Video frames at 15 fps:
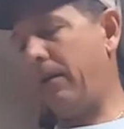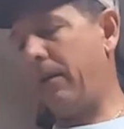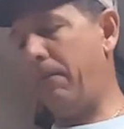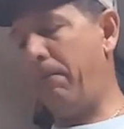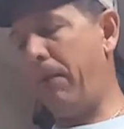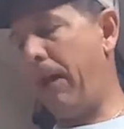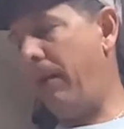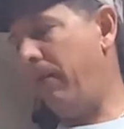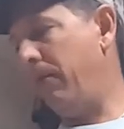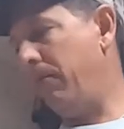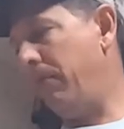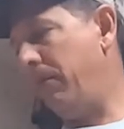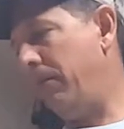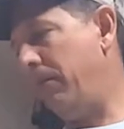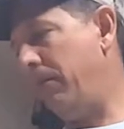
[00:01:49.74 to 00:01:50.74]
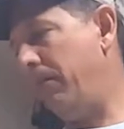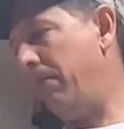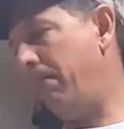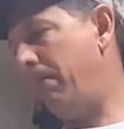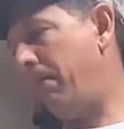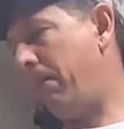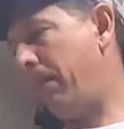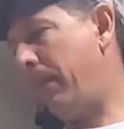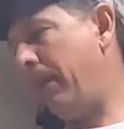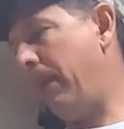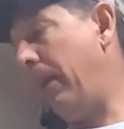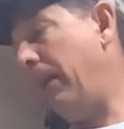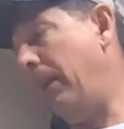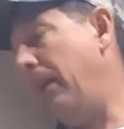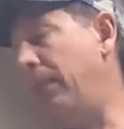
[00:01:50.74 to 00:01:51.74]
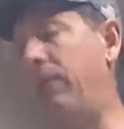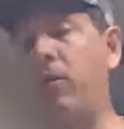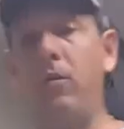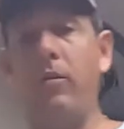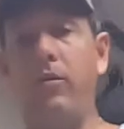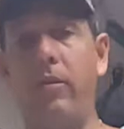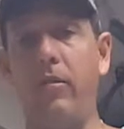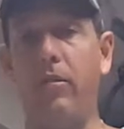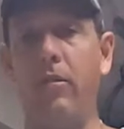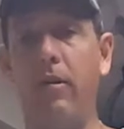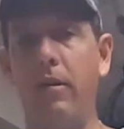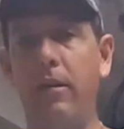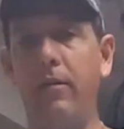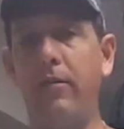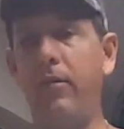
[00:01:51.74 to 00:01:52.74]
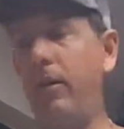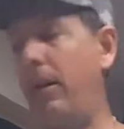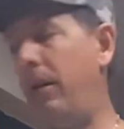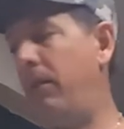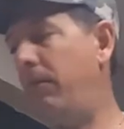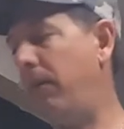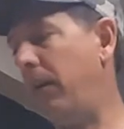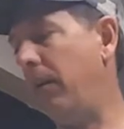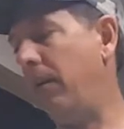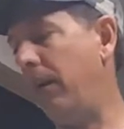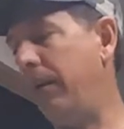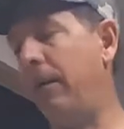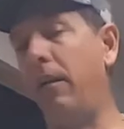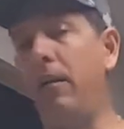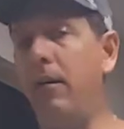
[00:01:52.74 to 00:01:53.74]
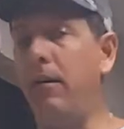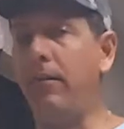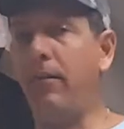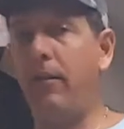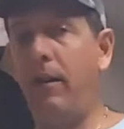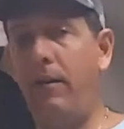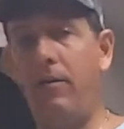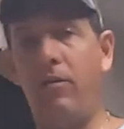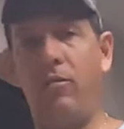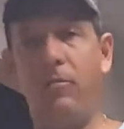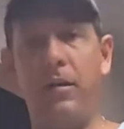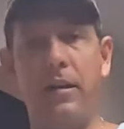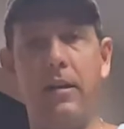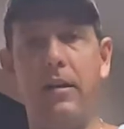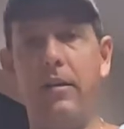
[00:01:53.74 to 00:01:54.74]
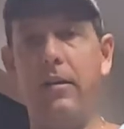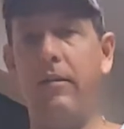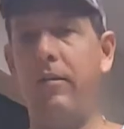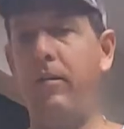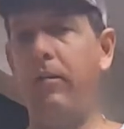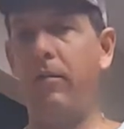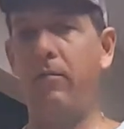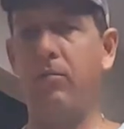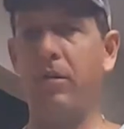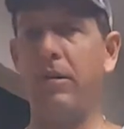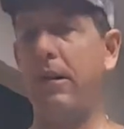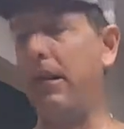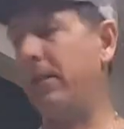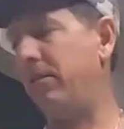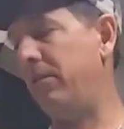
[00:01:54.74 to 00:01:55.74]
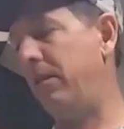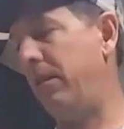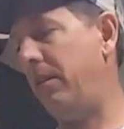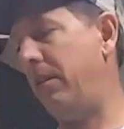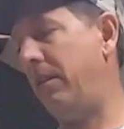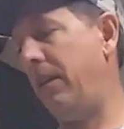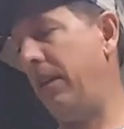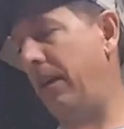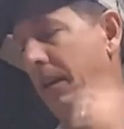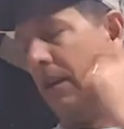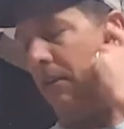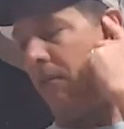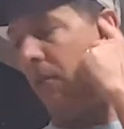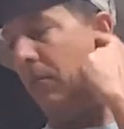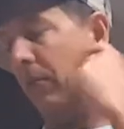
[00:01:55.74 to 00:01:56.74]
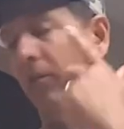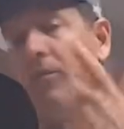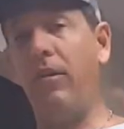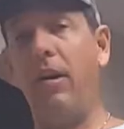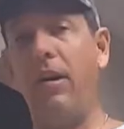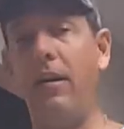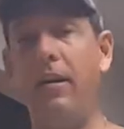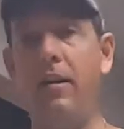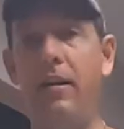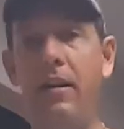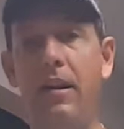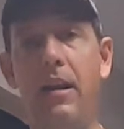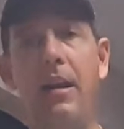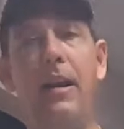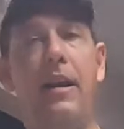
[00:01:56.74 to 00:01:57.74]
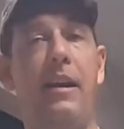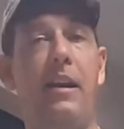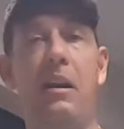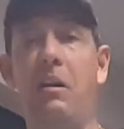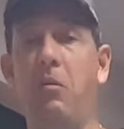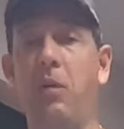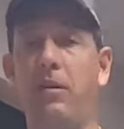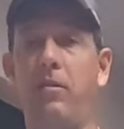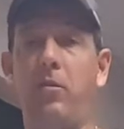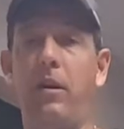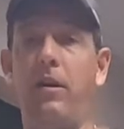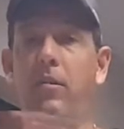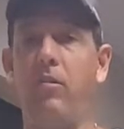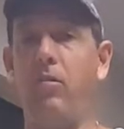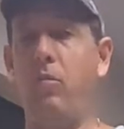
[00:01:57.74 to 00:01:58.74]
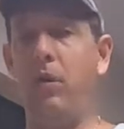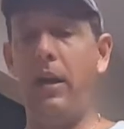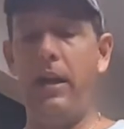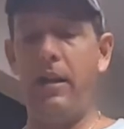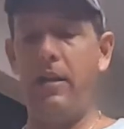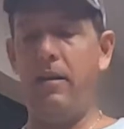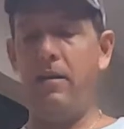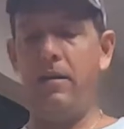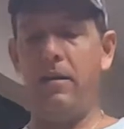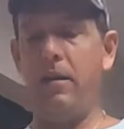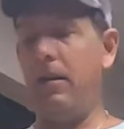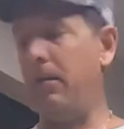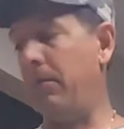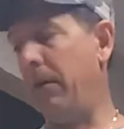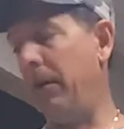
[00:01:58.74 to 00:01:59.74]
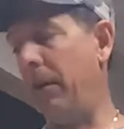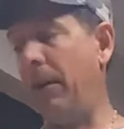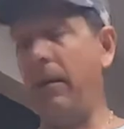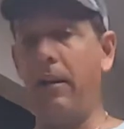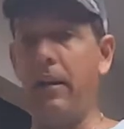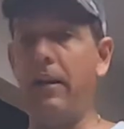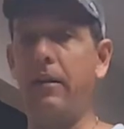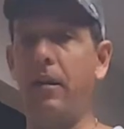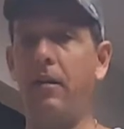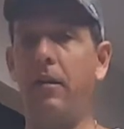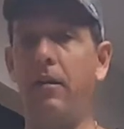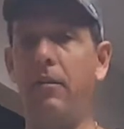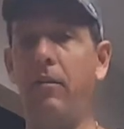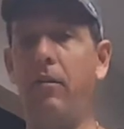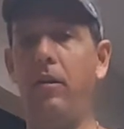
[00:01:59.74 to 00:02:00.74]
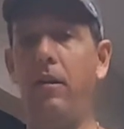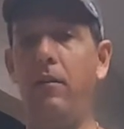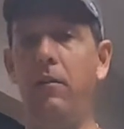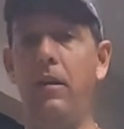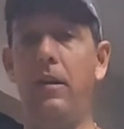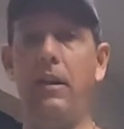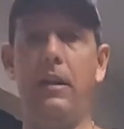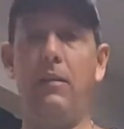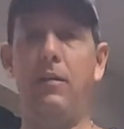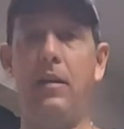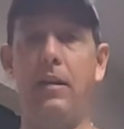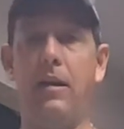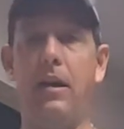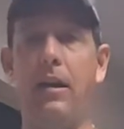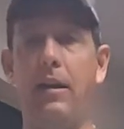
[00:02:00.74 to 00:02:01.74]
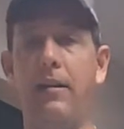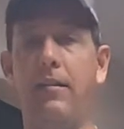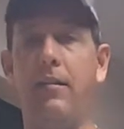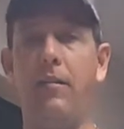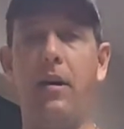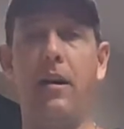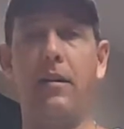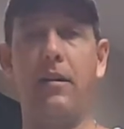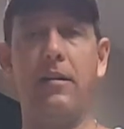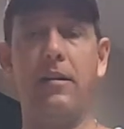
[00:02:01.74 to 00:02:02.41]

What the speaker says: a comparable. And of course, it's long sleeve. I like the long sleeve just because protection and from the sun, and it wicks away the sweat. I like the long sleeve, and even in the hottest of hot